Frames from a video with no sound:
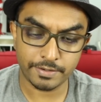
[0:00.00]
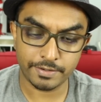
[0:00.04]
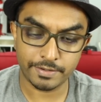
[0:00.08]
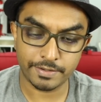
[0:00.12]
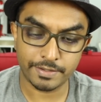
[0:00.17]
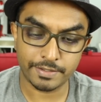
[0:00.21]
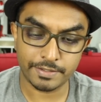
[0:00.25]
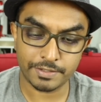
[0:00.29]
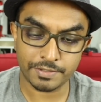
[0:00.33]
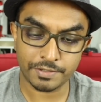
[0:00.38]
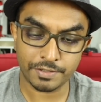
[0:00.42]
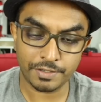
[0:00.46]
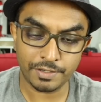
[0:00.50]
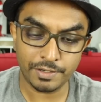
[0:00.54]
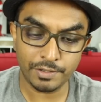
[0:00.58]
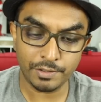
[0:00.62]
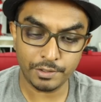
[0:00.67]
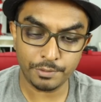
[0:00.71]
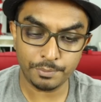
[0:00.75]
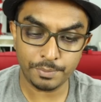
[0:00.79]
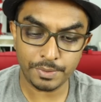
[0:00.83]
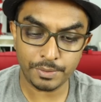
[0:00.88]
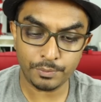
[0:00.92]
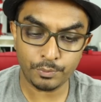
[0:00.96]
This is gonna
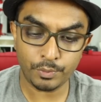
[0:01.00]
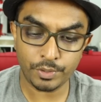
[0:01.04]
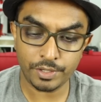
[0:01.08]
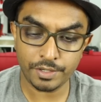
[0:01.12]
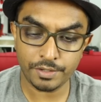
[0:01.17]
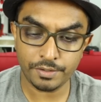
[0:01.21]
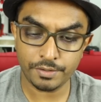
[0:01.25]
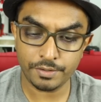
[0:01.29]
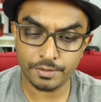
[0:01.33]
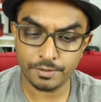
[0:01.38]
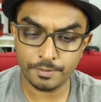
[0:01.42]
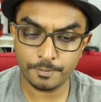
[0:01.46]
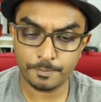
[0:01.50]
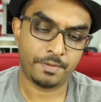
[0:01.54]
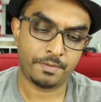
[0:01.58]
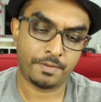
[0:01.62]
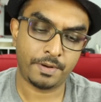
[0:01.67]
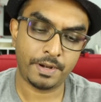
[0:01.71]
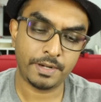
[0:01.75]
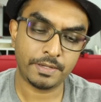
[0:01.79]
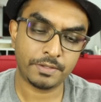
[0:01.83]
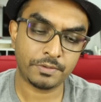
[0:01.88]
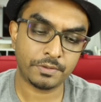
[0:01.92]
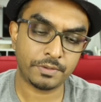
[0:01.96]
look a bit weird.
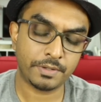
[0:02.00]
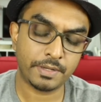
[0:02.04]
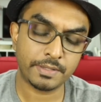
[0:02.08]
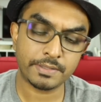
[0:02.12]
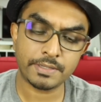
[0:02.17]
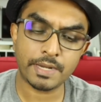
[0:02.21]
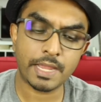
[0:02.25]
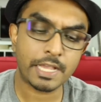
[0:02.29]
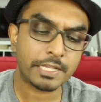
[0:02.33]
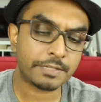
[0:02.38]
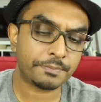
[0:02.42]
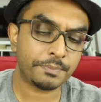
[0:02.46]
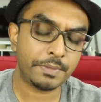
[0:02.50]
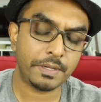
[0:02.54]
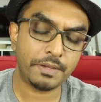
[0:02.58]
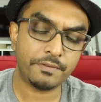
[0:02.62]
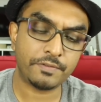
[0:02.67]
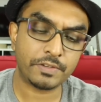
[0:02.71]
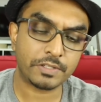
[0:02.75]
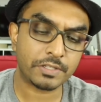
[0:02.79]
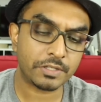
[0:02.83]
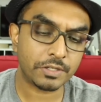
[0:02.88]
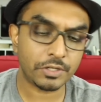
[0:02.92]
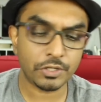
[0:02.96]
right? So it doesn't ask me
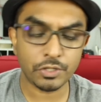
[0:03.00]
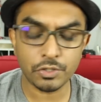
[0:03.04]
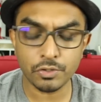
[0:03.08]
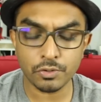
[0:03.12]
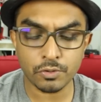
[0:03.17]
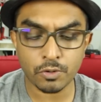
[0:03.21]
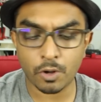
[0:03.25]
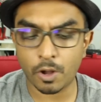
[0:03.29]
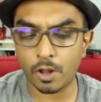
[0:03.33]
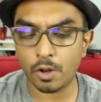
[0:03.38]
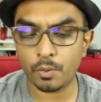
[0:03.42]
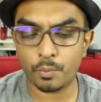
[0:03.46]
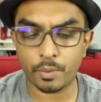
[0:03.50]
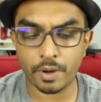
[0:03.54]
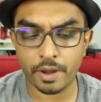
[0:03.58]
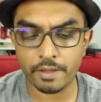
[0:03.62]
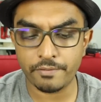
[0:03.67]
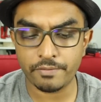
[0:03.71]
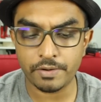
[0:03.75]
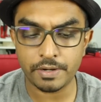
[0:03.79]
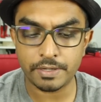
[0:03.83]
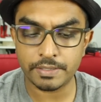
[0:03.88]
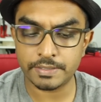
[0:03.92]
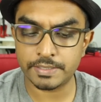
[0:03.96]
if it's a new coil,
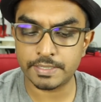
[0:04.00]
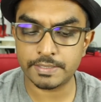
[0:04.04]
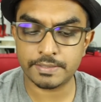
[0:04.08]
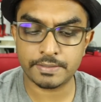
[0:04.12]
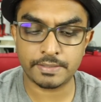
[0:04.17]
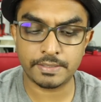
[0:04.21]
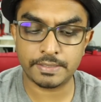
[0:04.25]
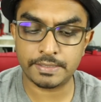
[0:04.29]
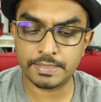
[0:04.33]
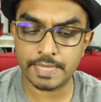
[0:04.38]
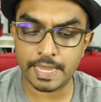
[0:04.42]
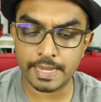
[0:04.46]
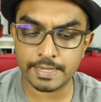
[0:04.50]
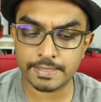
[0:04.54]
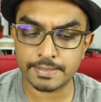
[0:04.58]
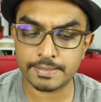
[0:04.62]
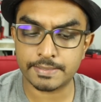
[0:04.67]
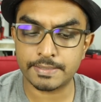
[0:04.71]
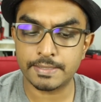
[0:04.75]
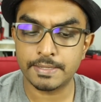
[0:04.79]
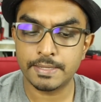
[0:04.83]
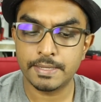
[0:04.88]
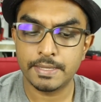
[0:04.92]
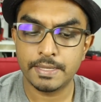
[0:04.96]
whatever. It just
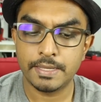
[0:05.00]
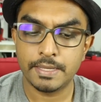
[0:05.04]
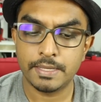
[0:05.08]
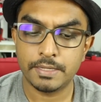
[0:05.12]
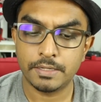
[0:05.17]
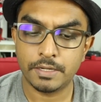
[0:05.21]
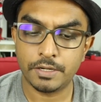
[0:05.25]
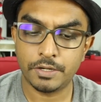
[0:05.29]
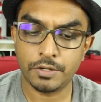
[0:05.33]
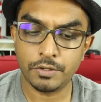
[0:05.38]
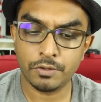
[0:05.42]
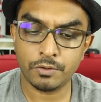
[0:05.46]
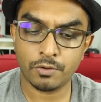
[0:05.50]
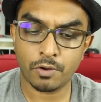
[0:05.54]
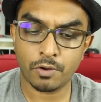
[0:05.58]
detects the new